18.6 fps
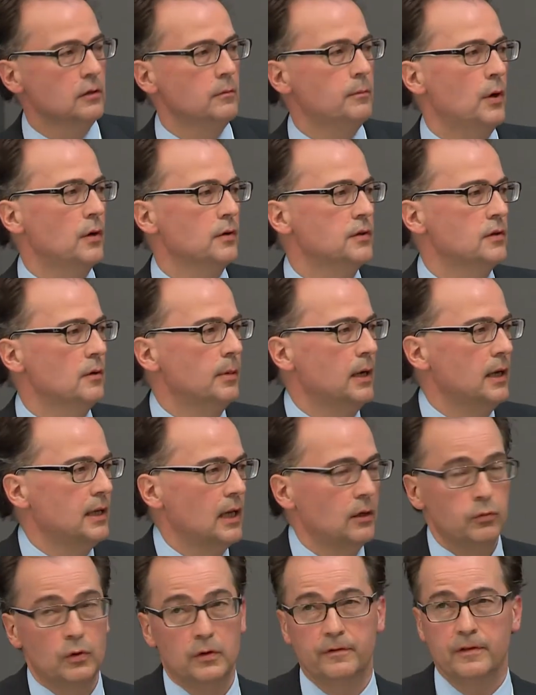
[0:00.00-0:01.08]
possibly, that
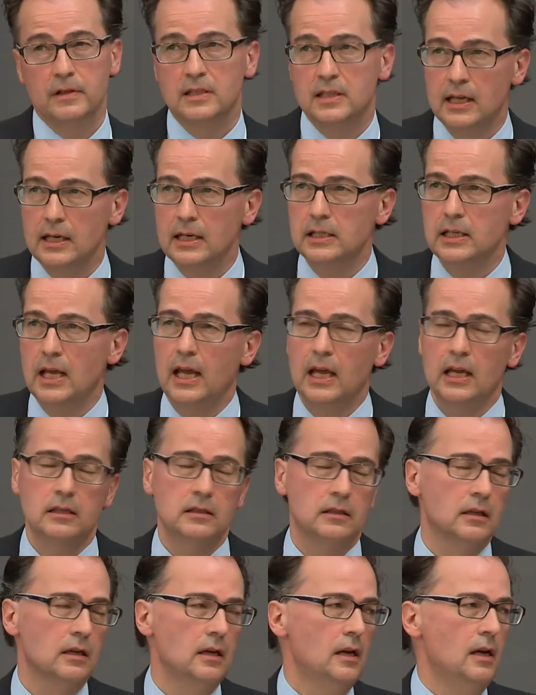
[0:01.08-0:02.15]
would
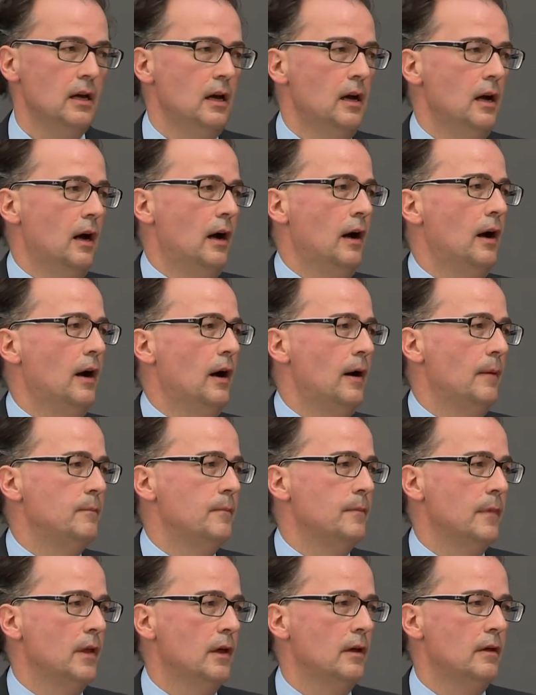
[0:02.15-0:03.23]
facilitate
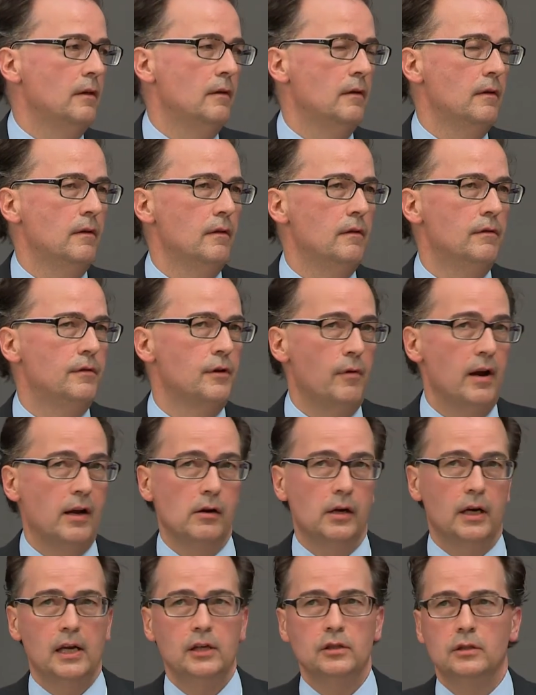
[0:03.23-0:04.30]
the
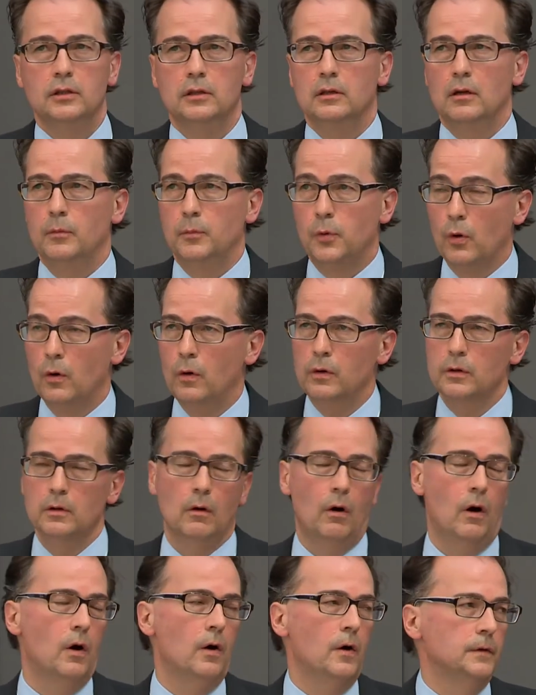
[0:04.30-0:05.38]
recognition abroad
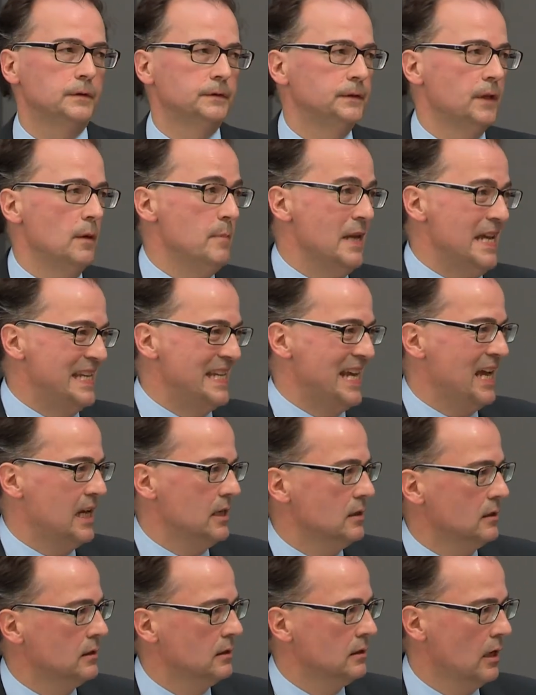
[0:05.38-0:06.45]
of
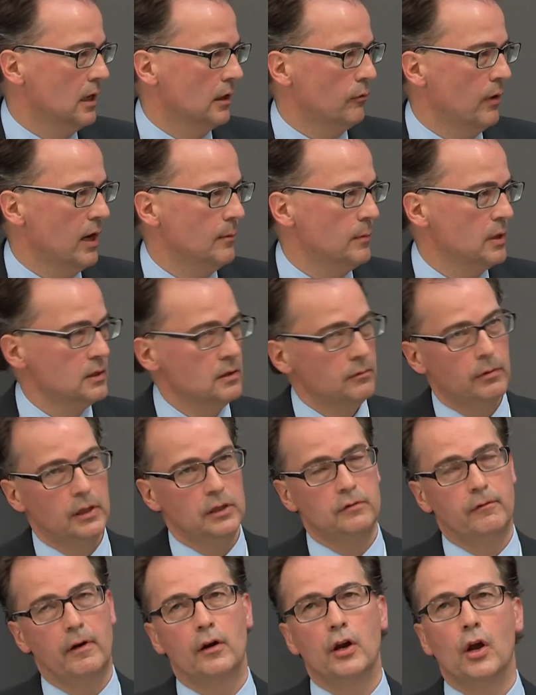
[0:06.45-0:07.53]
mediated agreements, which
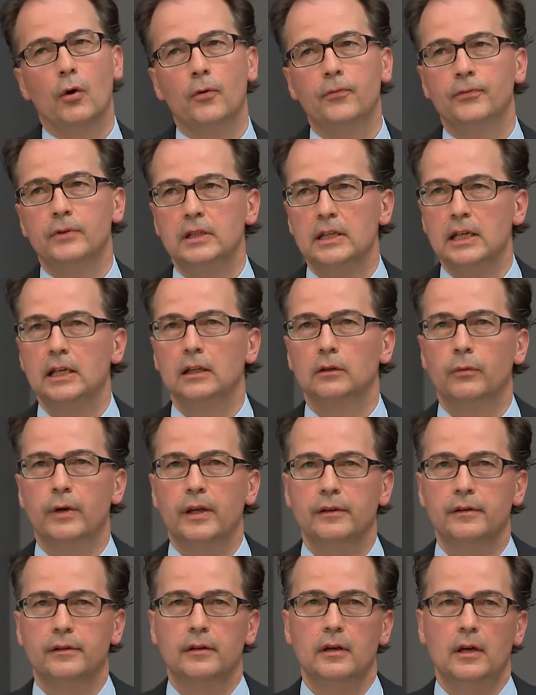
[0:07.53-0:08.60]
very often deal with